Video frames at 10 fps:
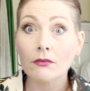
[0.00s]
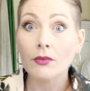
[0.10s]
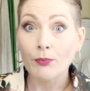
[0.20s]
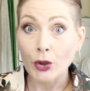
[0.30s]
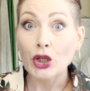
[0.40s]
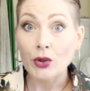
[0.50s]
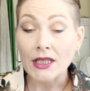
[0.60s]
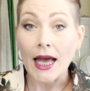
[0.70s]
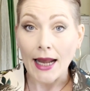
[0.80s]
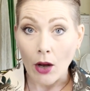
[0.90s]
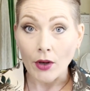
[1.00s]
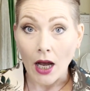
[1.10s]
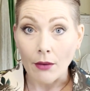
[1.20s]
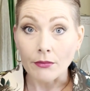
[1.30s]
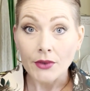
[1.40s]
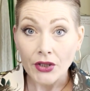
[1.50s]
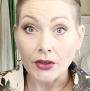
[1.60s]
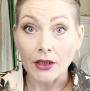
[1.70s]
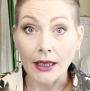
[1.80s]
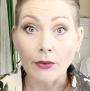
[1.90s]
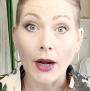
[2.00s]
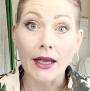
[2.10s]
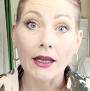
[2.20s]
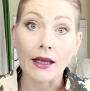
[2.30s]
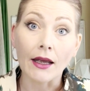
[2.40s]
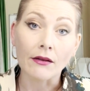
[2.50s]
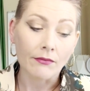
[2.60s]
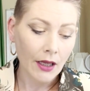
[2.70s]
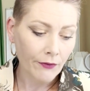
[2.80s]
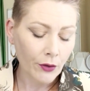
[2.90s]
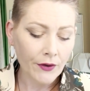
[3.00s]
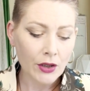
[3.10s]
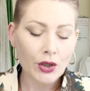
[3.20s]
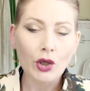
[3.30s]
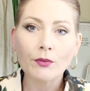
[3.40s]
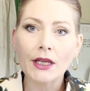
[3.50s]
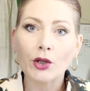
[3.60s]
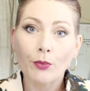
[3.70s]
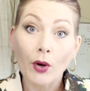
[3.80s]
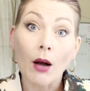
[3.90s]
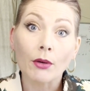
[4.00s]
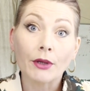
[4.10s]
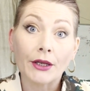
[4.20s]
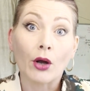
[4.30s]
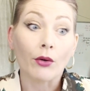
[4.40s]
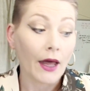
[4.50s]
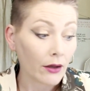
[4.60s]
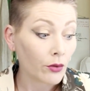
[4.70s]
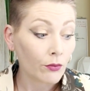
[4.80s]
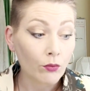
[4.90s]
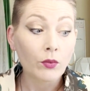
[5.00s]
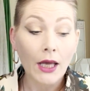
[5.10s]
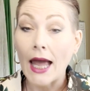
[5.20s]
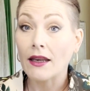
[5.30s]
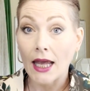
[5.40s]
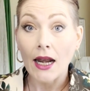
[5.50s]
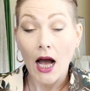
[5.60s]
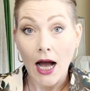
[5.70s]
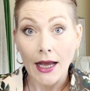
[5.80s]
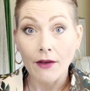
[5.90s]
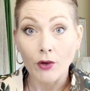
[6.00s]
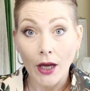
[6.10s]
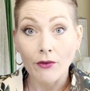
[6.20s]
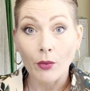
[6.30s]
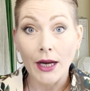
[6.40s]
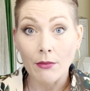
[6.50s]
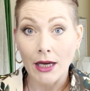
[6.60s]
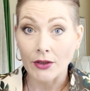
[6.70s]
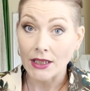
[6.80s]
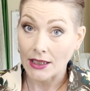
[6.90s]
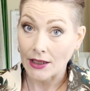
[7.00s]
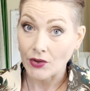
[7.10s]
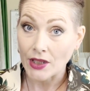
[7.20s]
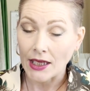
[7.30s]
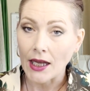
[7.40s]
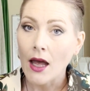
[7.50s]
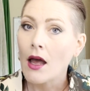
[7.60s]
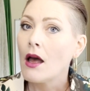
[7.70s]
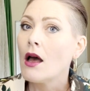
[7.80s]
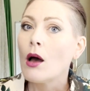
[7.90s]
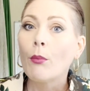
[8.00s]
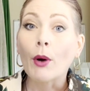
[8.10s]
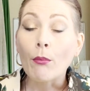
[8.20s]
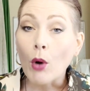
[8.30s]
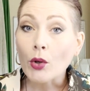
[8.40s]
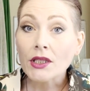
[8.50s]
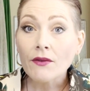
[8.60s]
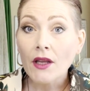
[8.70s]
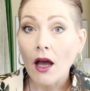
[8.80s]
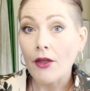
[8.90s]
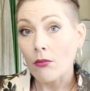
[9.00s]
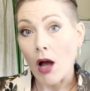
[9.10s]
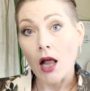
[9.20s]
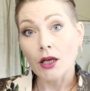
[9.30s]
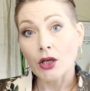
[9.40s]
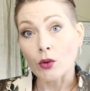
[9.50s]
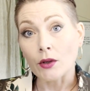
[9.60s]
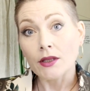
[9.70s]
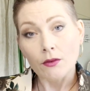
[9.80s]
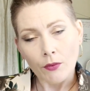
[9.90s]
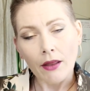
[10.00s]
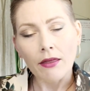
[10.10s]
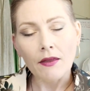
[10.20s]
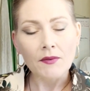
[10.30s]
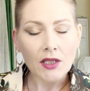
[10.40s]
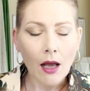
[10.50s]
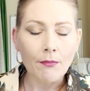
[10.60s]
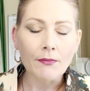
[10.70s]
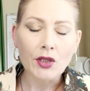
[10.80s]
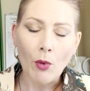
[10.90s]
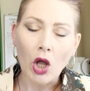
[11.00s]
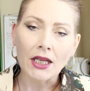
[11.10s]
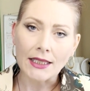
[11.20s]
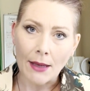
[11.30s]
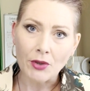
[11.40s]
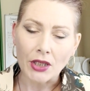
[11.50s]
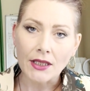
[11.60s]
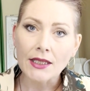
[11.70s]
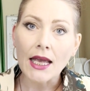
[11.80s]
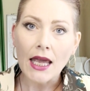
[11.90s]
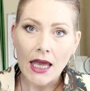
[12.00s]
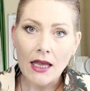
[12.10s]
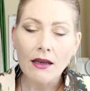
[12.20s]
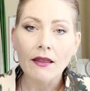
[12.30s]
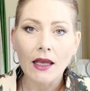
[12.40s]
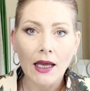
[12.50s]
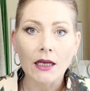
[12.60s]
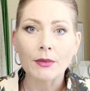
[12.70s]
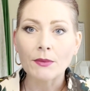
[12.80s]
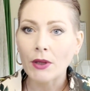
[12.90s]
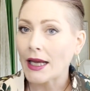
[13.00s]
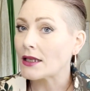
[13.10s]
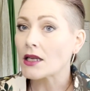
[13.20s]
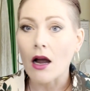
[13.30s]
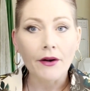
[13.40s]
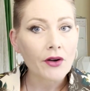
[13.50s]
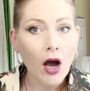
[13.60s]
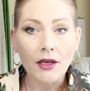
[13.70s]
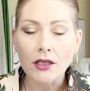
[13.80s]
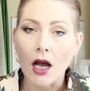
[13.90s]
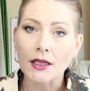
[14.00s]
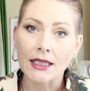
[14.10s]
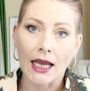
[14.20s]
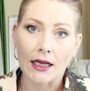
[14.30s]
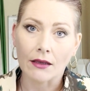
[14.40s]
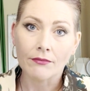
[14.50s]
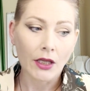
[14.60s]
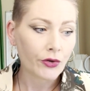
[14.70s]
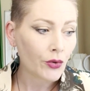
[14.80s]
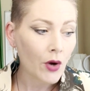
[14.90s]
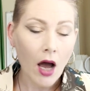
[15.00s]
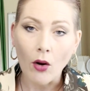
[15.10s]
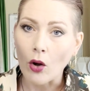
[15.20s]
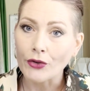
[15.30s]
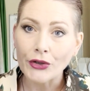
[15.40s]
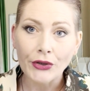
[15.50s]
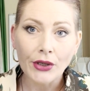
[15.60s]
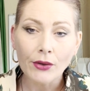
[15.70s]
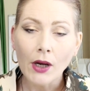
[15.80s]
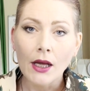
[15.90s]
produce that outcome, certainly, right? And if you've consumed it, you probably know that. You can get high if you have the right amount of THC. But most of the other molecules, with some small exceptions, in the cannabis plant are non-intoxicating. They do not alter you